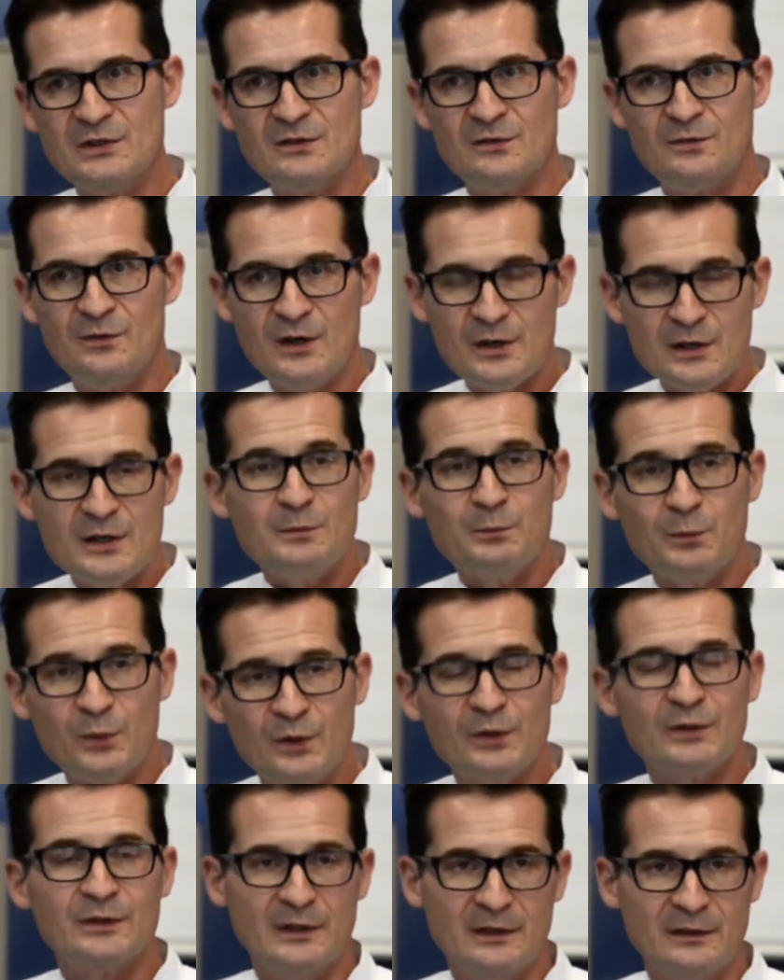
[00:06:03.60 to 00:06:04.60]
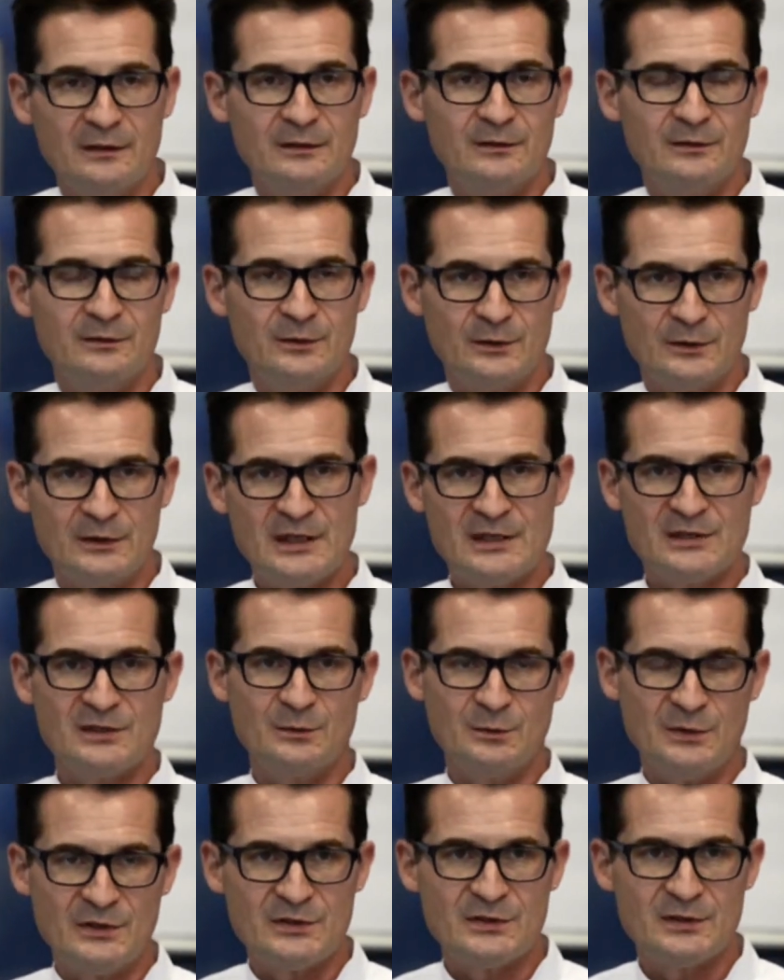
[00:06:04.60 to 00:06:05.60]
is very important for
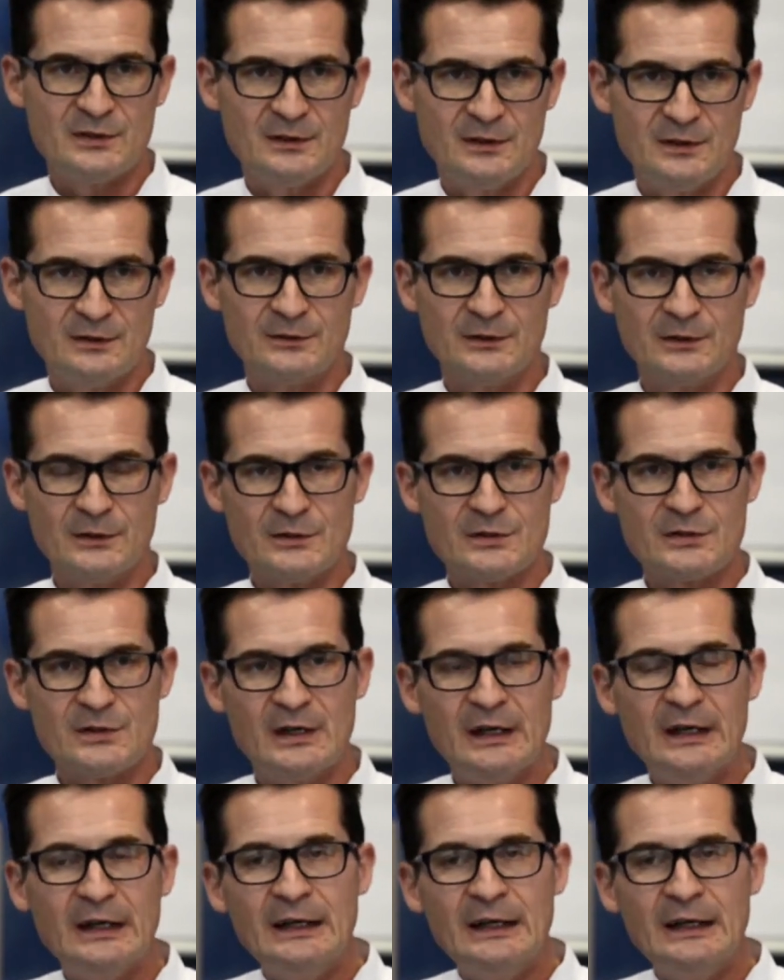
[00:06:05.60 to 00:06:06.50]
customers, of course.